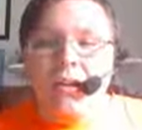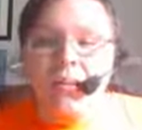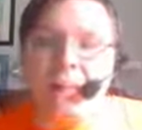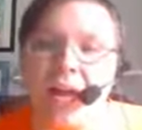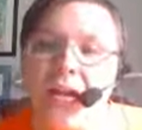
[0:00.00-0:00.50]

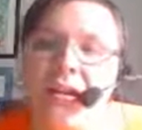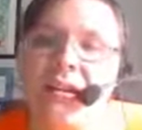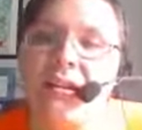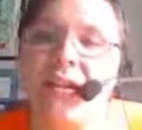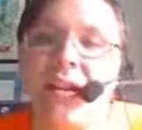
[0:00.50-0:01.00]
but
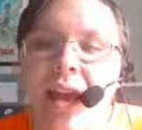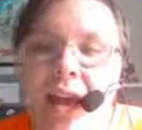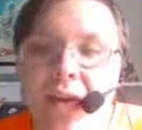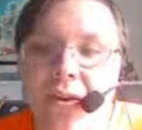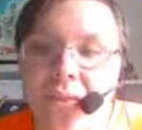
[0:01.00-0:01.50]

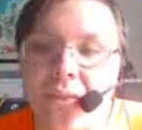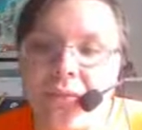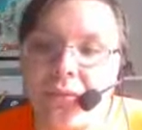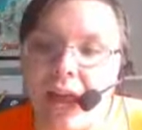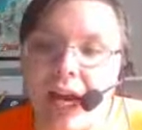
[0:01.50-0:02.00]
now
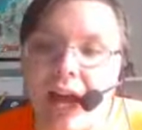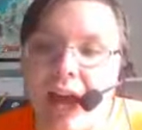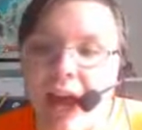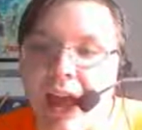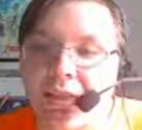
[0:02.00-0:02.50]
that I
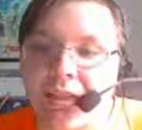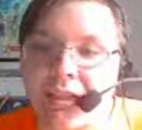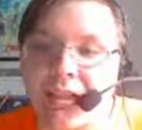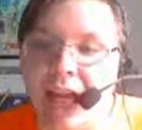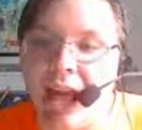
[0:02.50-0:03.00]
have it,
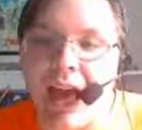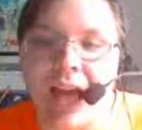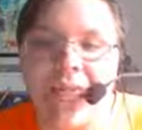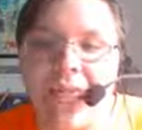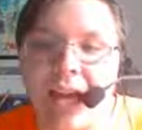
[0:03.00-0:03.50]

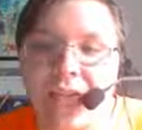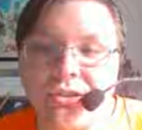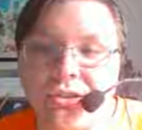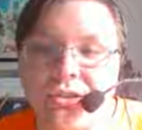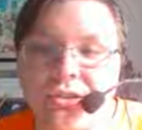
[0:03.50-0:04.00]
I'm not
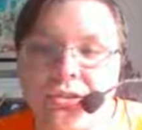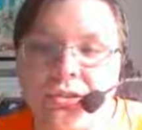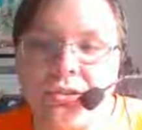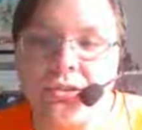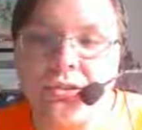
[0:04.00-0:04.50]

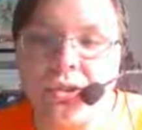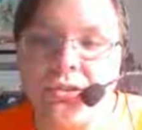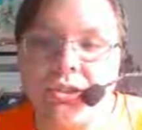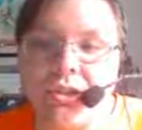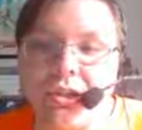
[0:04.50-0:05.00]
so
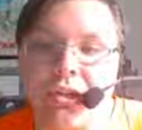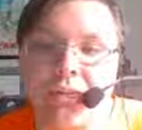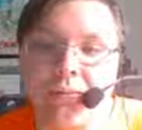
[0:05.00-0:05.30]
sure.